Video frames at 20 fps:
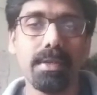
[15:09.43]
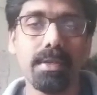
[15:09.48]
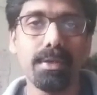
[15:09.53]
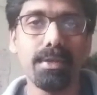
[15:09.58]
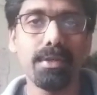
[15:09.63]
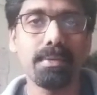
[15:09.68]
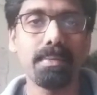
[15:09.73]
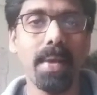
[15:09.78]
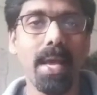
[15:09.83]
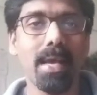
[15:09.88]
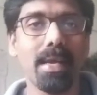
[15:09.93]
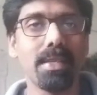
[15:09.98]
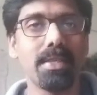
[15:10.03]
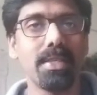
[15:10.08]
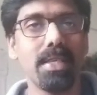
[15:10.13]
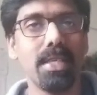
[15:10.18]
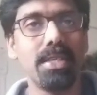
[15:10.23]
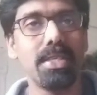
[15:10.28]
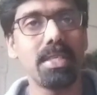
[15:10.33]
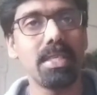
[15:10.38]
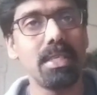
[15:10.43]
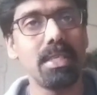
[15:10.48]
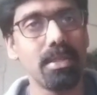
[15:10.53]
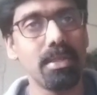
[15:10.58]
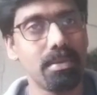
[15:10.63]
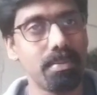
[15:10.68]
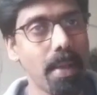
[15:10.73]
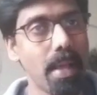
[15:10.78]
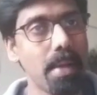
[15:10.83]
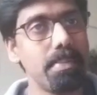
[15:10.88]
news magazines and
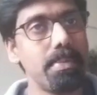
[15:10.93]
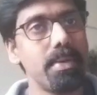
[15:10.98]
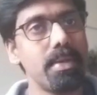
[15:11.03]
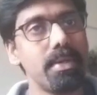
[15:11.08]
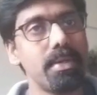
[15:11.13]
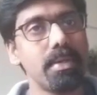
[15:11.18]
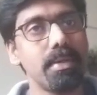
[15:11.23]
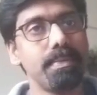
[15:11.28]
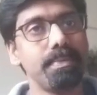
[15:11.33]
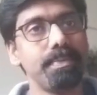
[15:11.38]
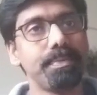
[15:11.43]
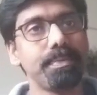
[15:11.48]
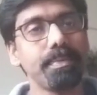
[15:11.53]
newspapers.